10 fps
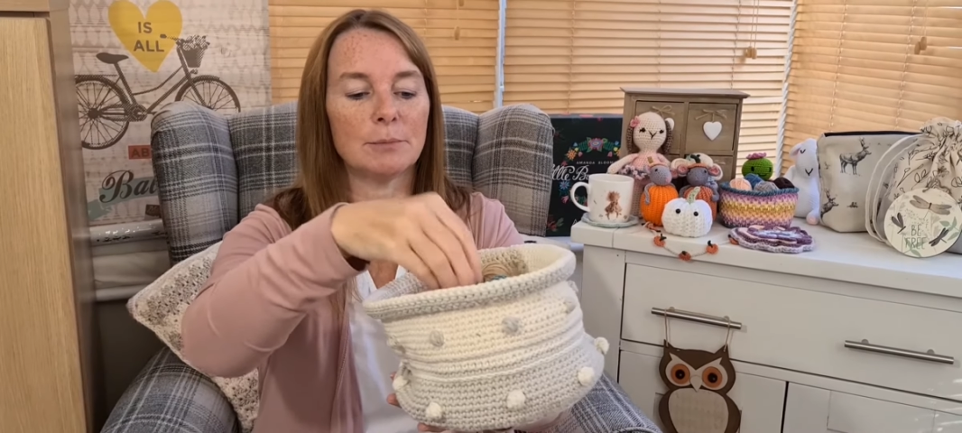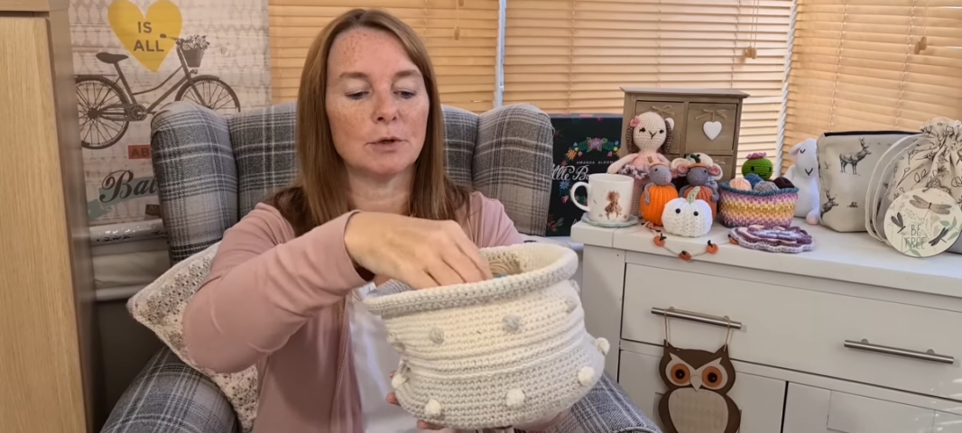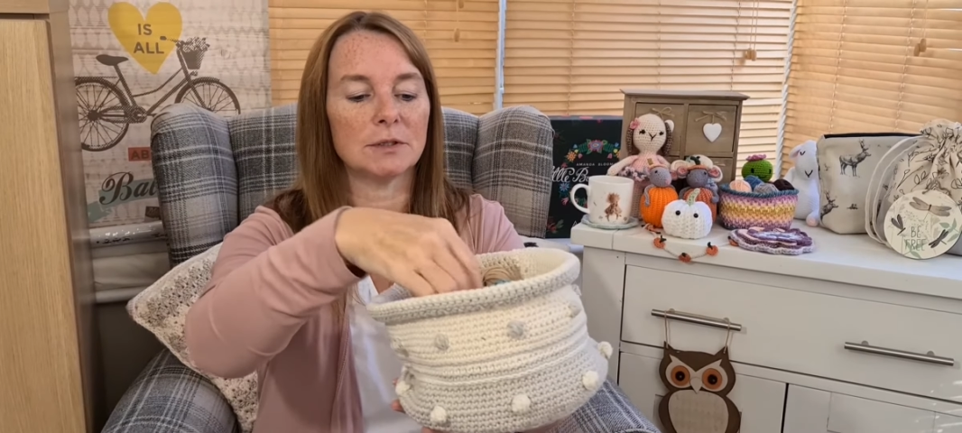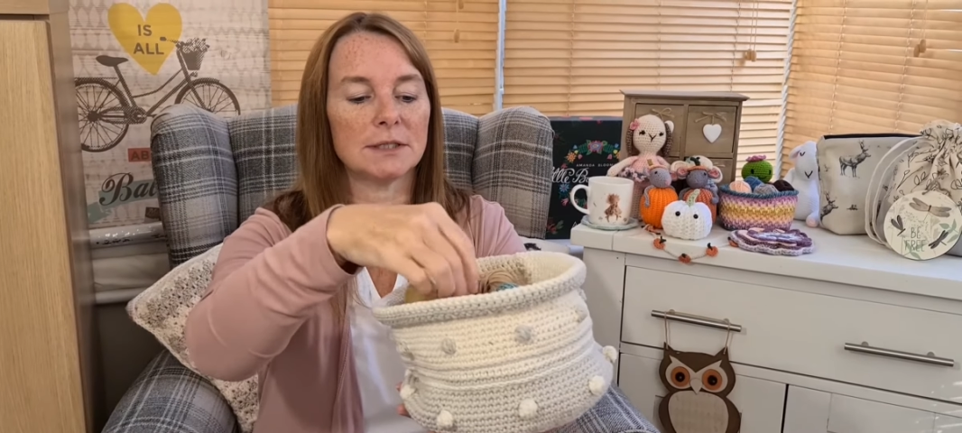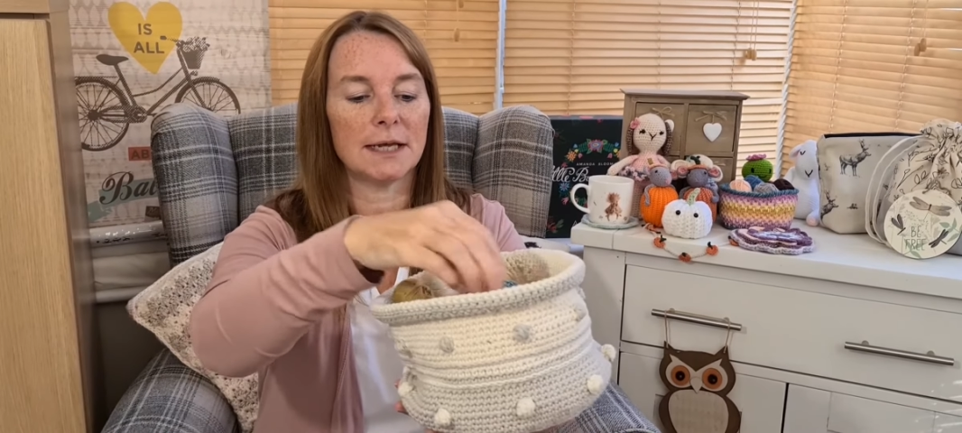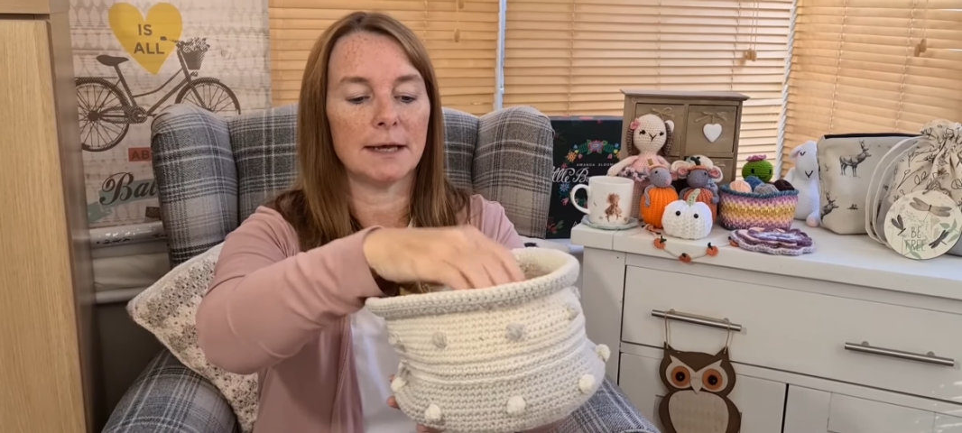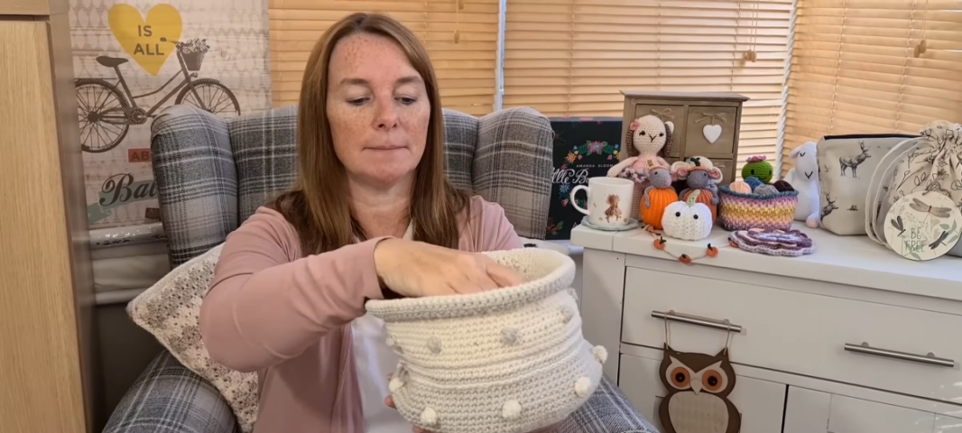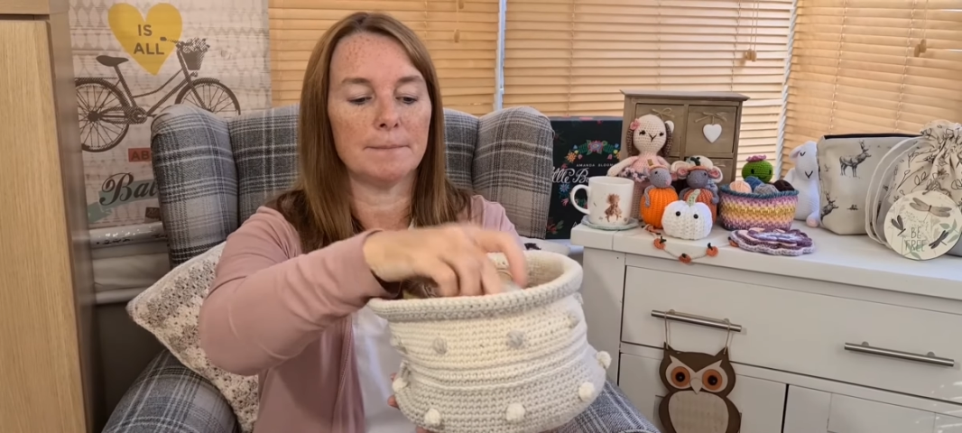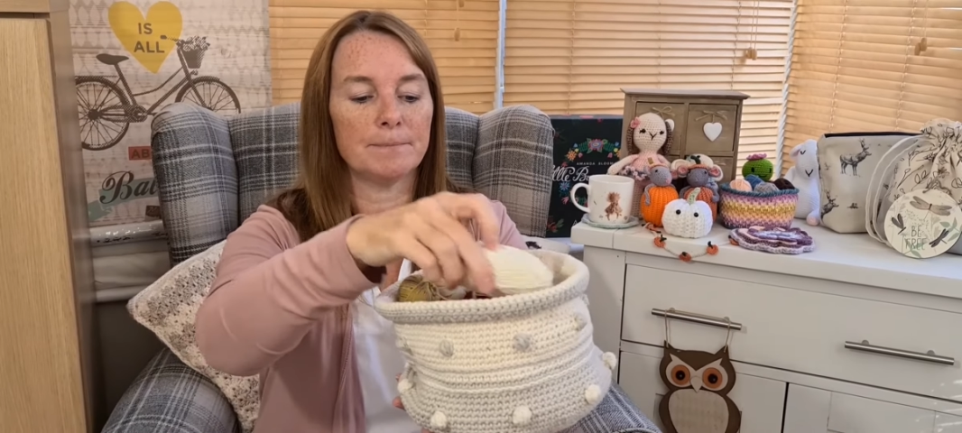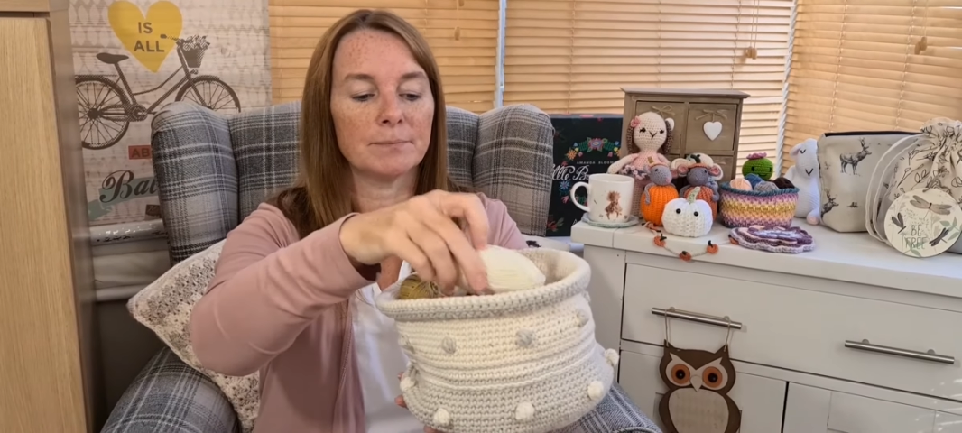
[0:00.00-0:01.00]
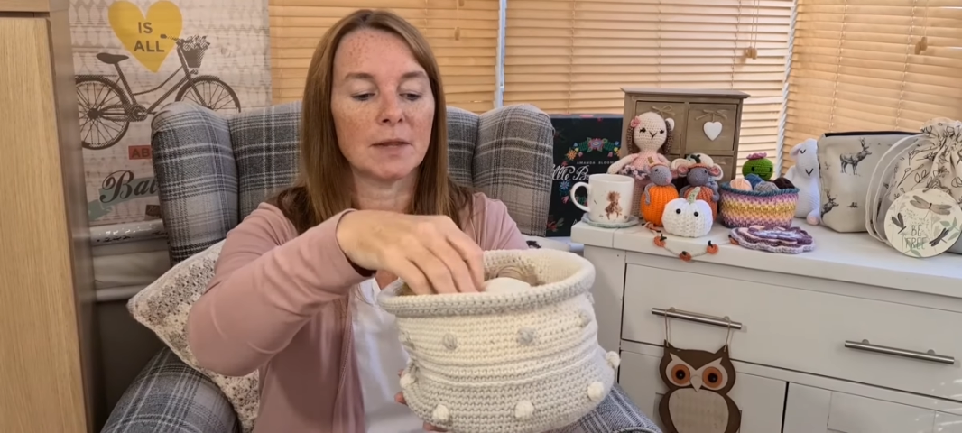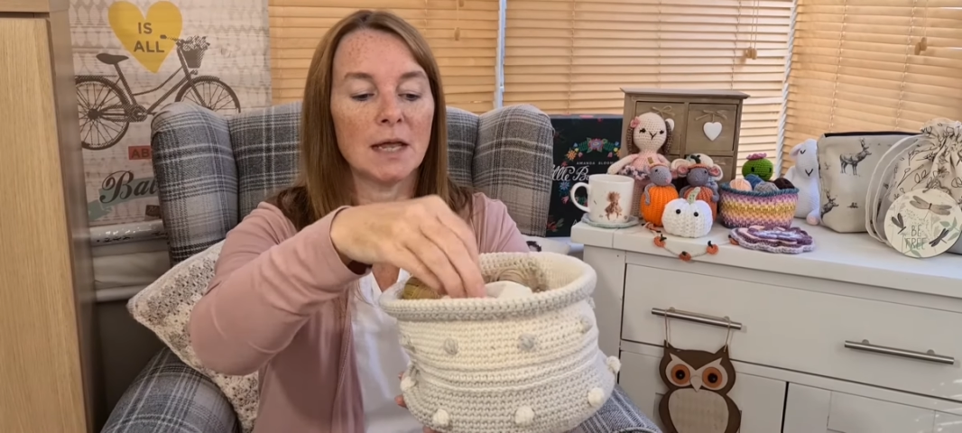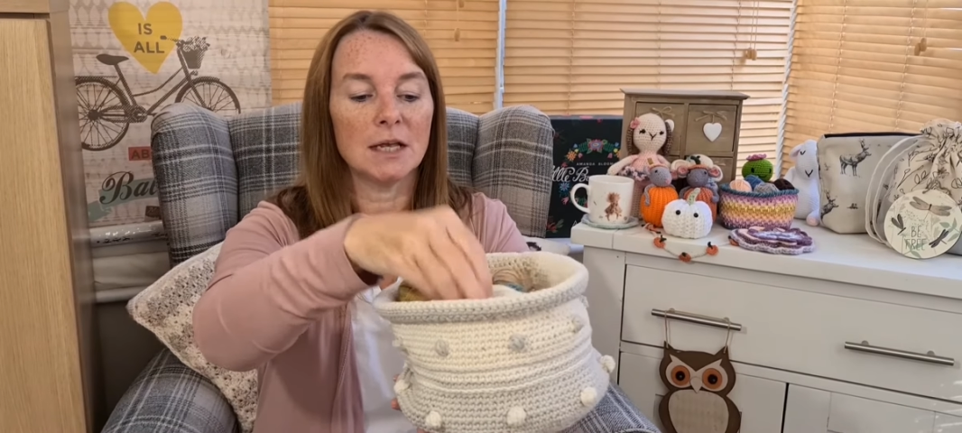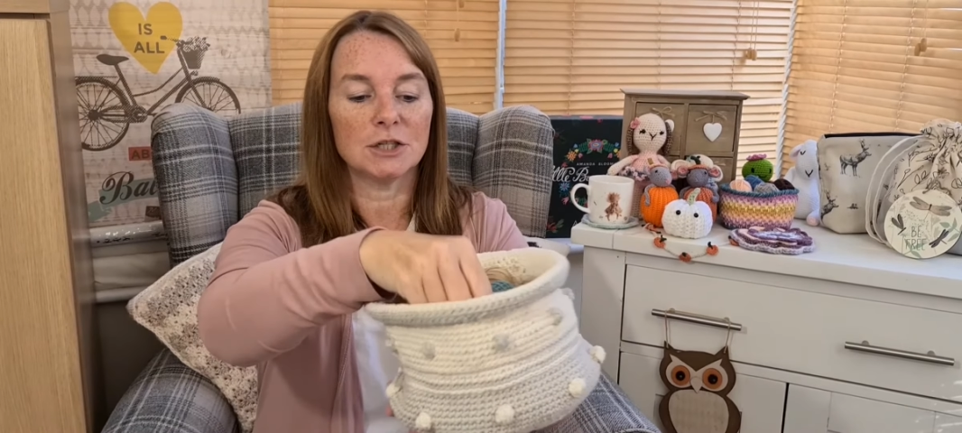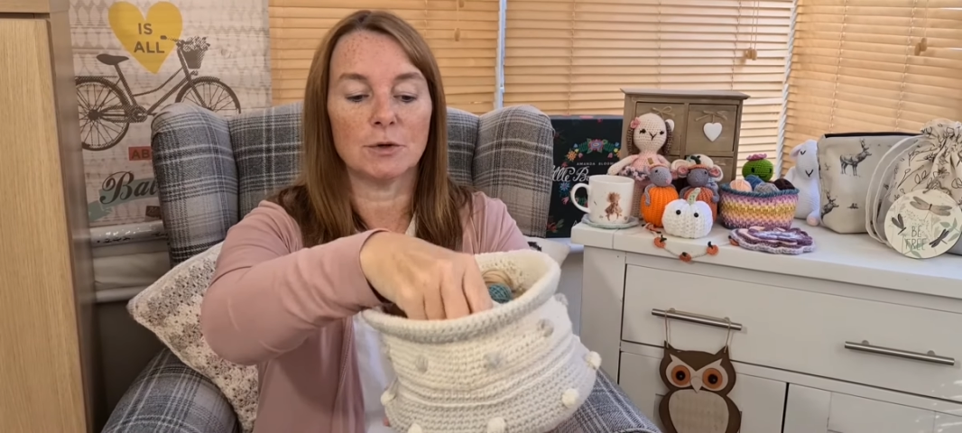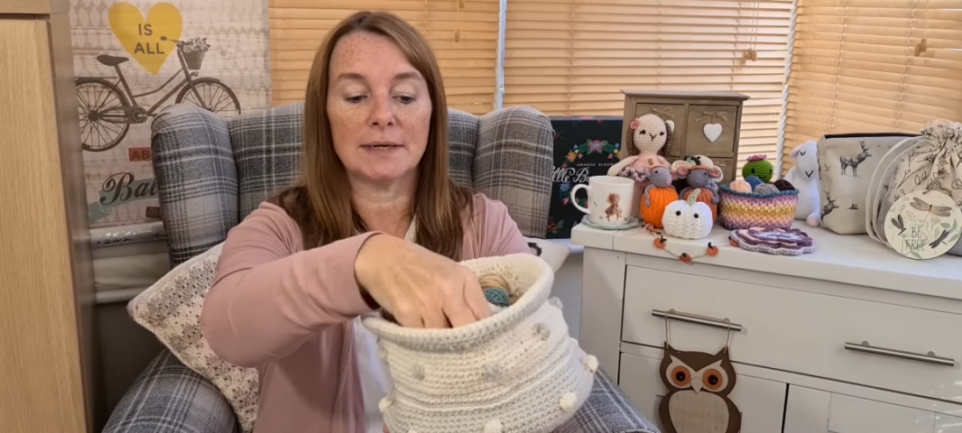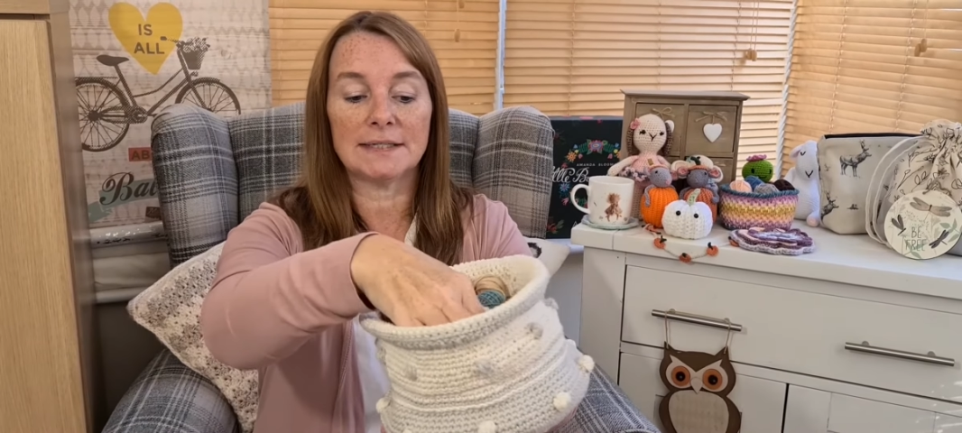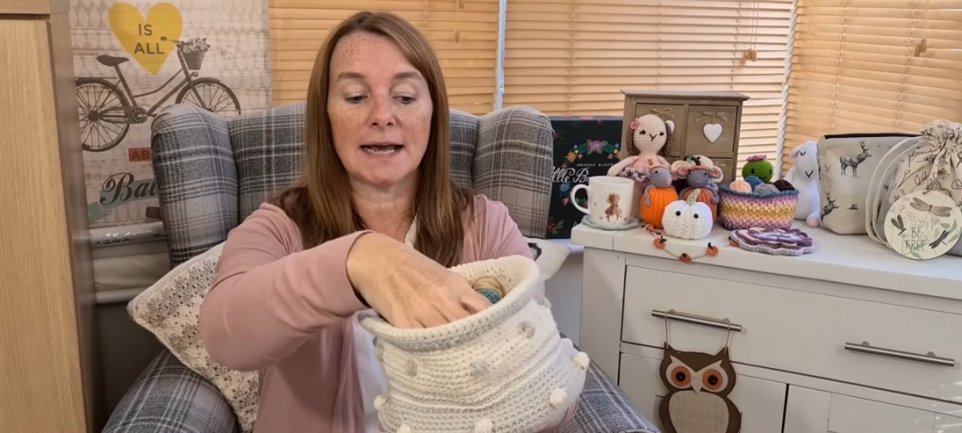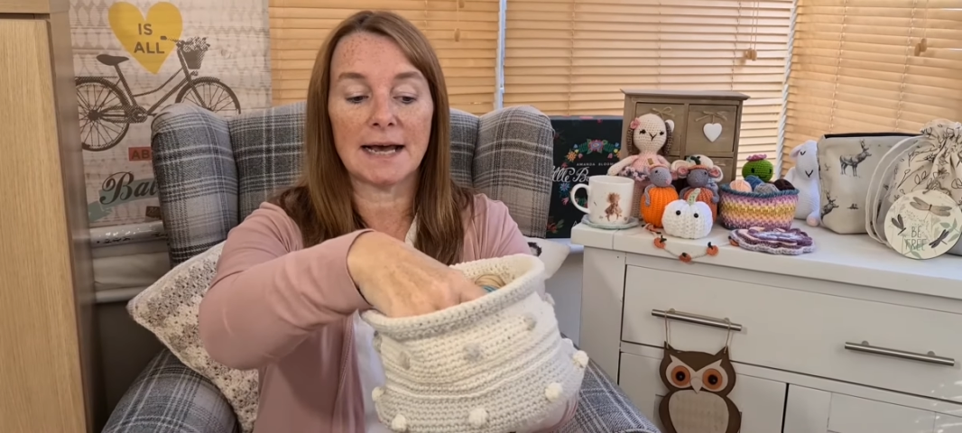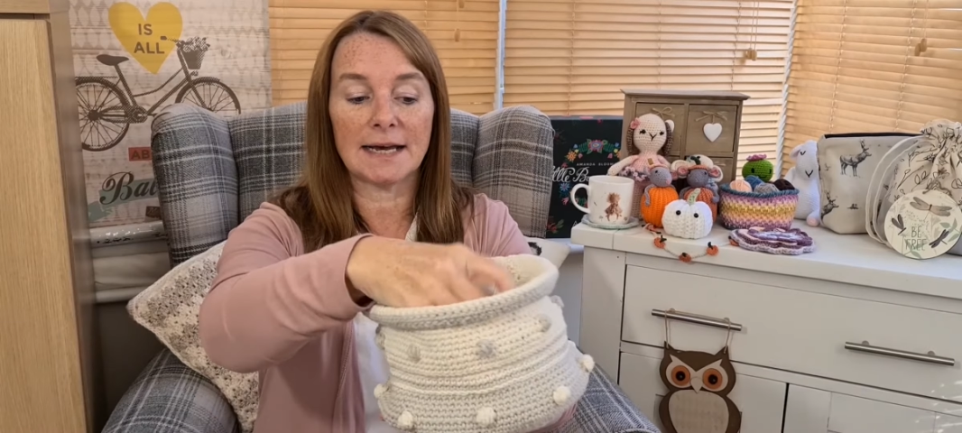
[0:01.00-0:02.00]
But so as
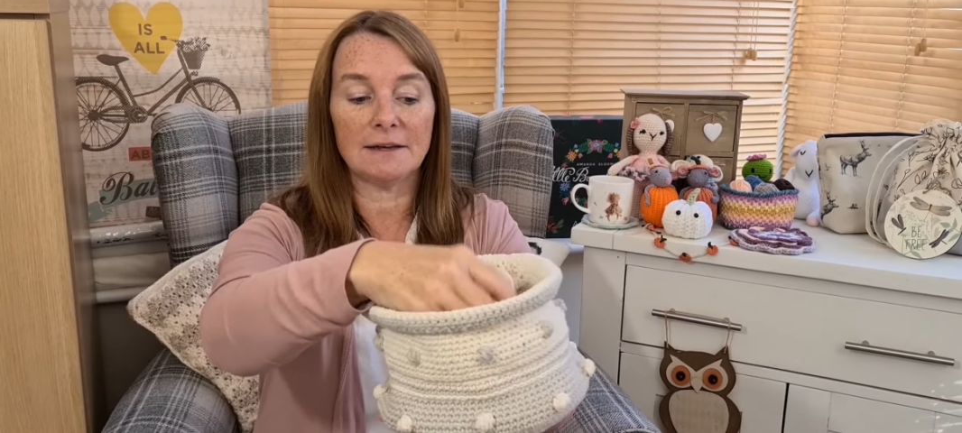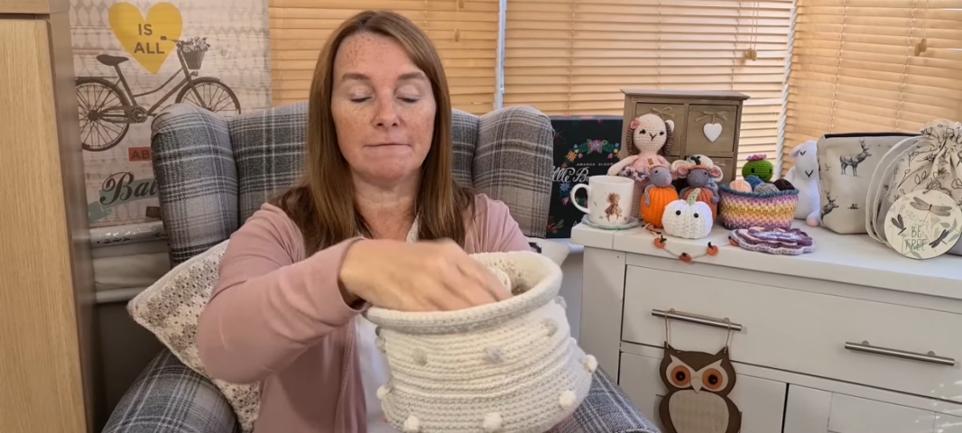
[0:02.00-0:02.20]
I